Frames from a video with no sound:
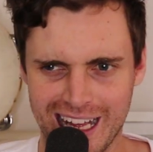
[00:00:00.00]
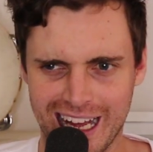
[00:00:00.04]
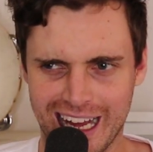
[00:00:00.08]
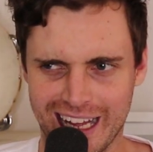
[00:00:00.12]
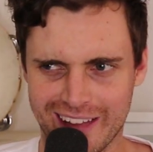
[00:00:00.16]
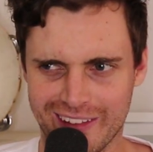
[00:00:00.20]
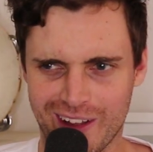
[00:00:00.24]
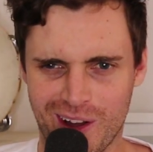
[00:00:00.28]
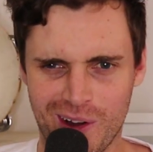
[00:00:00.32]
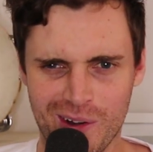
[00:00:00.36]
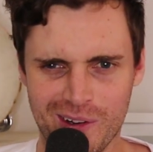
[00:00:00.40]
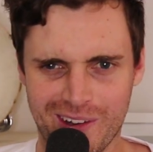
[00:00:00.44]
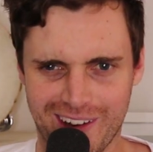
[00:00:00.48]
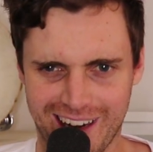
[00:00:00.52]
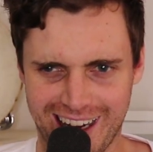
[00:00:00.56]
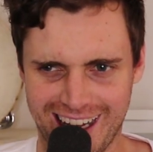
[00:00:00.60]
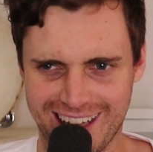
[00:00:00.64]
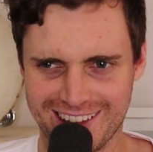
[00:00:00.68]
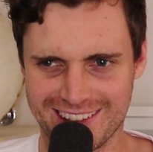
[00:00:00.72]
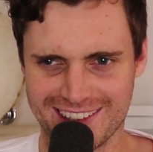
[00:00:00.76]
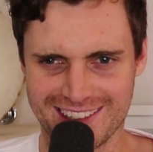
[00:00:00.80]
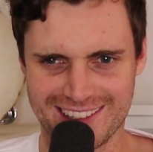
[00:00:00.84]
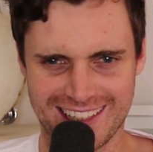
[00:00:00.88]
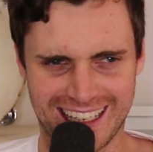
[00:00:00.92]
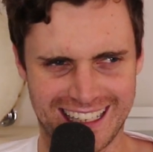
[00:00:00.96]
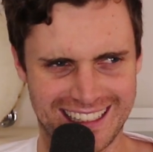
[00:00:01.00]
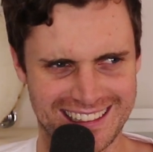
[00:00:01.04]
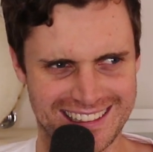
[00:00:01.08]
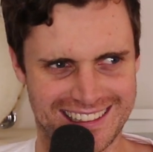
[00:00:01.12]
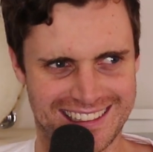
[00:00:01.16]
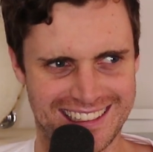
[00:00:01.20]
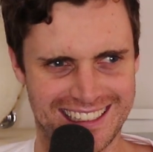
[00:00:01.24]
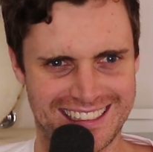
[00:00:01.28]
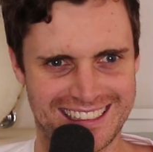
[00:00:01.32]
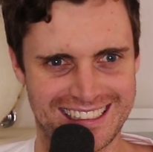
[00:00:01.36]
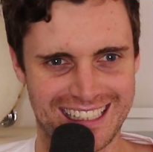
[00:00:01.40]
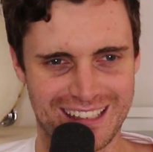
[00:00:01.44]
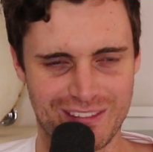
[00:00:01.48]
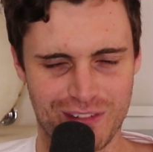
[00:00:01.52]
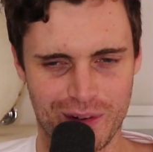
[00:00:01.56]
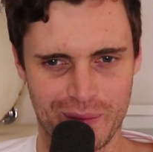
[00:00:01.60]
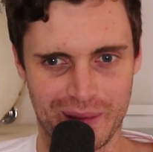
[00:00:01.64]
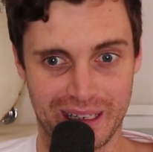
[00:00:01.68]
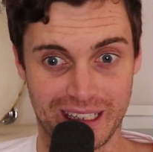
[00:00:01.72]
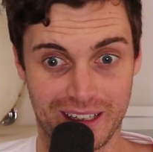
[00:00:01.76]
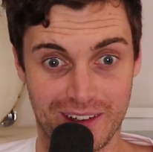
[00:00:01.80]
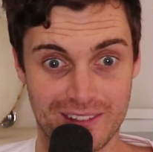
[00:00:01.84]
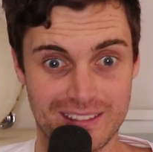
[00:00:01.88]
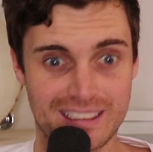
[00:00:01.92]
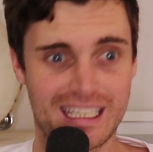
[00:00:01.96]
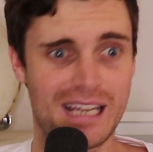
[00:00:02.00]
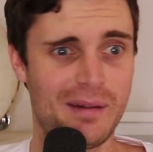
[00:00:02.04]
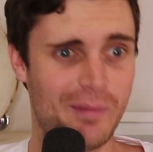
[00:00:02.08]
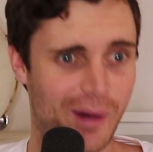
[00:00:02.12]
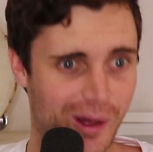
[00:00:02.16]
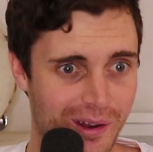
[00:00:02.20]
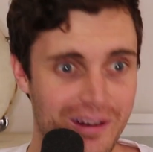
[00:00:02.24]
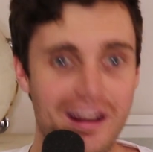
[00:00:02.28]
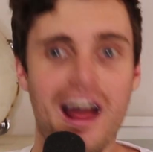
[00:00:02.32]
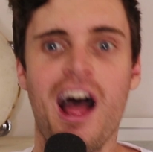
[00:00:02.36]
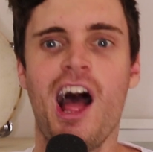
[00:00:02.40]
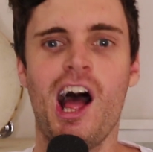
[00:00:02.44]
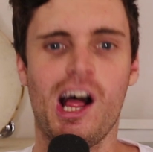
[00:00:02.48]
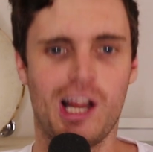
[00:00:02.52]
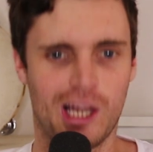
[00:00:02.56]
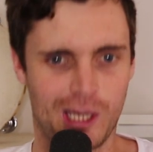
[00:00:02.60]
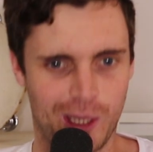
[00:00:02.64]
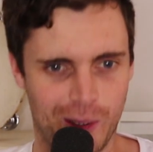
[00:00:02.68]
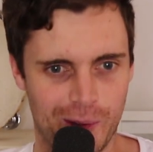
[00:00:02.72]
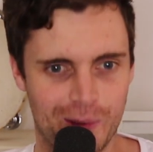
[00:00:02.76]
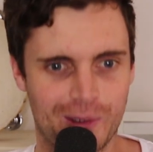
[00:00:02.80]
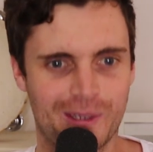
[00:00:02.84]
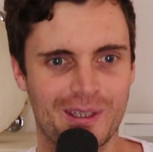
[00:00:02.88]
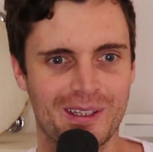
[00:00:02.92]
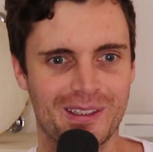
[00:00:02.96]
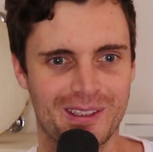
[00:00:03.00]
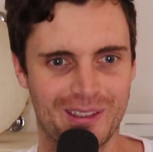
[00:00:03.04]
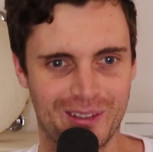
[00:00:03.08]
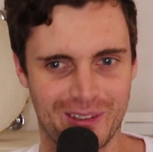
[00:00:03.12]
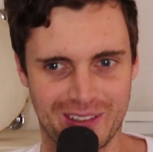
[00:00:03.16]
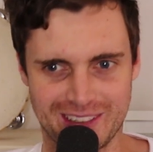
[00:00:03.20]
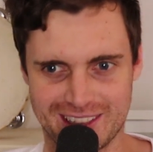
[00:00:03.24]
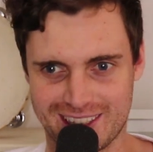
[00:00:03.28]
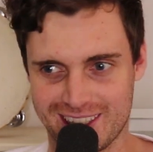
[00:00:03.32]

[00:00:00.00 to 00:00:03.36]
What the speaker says: And the whole crowd just like sits there for a minute and goes, come on, Luke, Luke.